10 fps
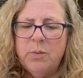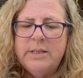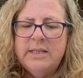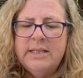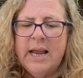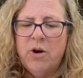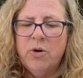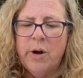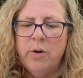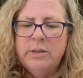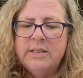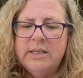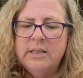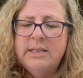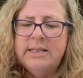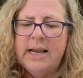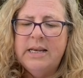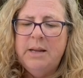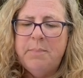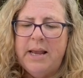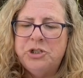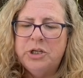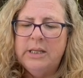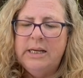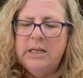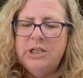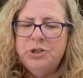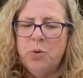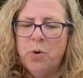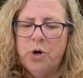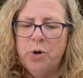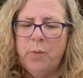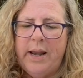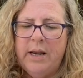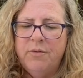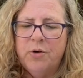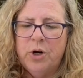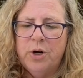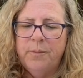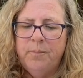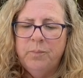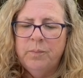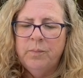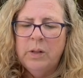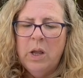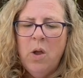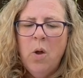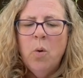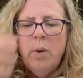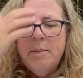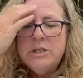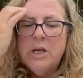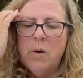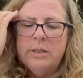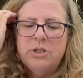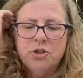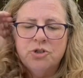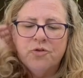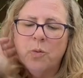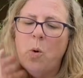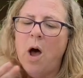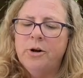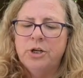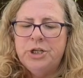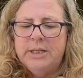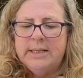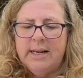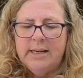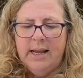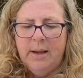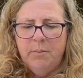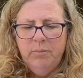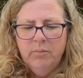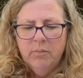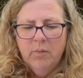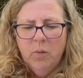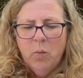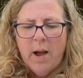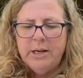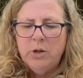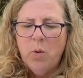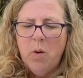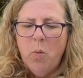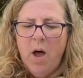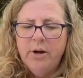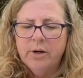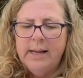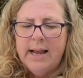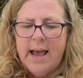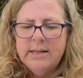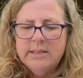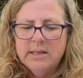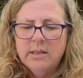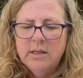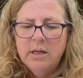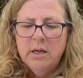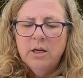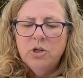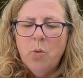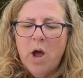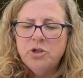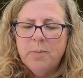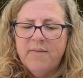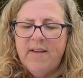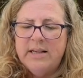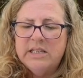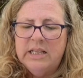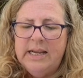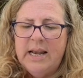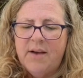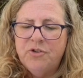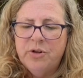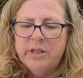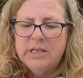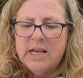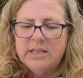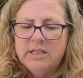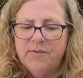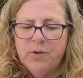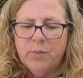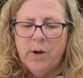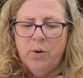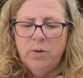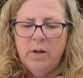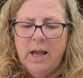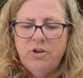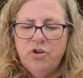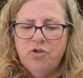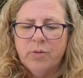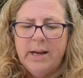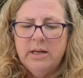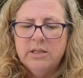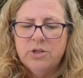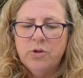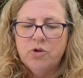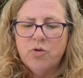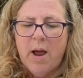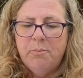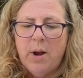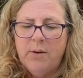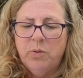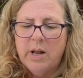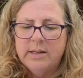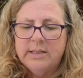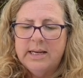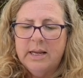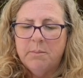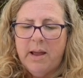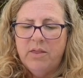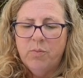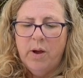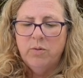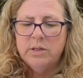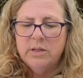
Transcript: was the scarecrow, still standing patiently in his corner, waiting for her. "We must go and search for water," she said to him. "Why do you want water?" he asked. "To wash my face clean after the dust of the road, and to drink so the dry bread will not stick in my throat."